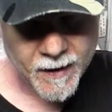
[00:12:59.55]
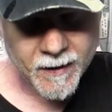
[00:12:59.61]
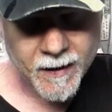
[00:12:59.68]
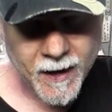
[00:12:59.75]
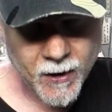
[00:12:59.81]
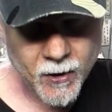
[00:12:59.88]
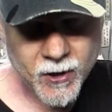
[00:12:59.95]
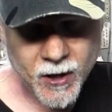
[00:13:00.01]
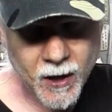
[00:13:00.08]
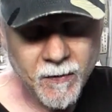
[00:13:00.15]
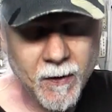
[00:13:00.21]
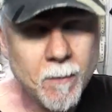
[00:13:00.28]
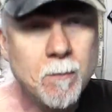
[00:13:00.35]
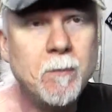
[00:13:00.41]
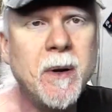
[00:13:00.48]
Get
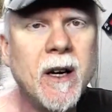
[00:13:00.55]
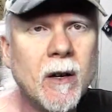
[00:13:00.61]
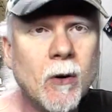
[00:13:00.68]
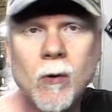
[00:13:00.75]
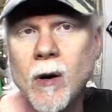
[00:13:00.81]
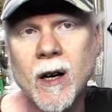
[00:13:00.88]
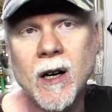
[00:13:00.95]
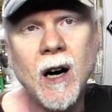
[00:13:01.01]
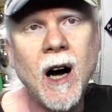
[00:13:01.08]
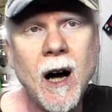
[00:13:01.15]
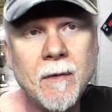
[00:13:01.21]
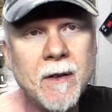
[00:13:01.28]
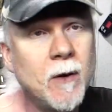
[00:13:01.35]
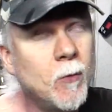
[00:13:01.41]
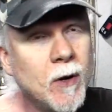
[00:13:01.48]
yourself a beer or a
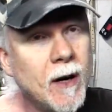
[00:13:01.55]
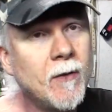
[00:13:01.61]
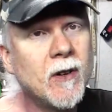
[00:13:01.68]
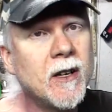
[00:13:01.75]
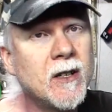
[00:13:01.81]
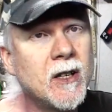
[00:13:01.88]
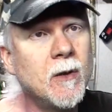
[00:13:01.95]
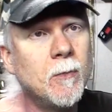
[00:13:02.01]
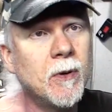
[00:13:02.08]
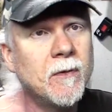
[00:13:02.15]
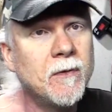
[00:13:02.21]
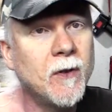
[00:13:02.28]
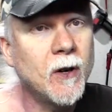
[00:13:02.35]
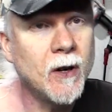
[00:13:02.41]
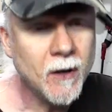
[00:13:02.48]
coffee, whatever it is you
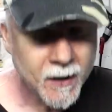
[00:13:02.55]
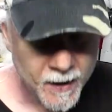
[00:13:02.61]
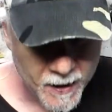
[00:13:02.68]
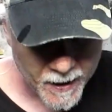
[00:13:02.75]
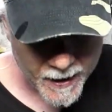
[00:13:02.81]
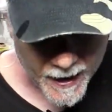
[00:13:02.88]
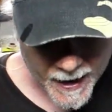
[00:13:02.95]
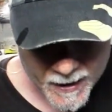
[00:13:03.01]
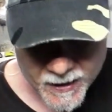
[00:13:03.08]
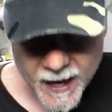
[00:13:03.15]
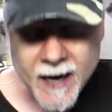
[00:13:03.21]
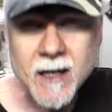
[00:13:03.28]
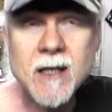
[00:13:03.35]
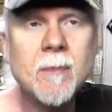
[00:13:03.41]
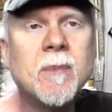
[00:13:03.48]
prefer, and
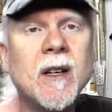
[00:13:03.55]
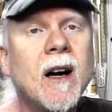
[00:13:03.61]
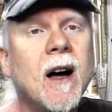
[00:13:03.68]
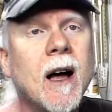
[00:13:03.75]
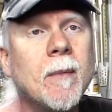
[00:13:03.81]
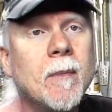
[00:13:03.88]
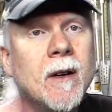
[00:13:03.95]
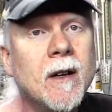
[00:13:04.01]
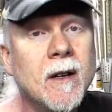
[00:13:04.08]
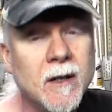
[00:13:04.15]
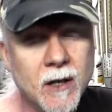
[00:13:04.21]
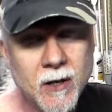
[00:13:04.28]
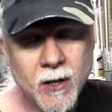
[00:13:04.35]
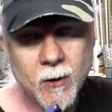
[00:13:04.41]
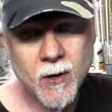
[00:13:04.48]
take some time
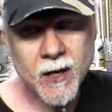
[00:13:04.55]
to do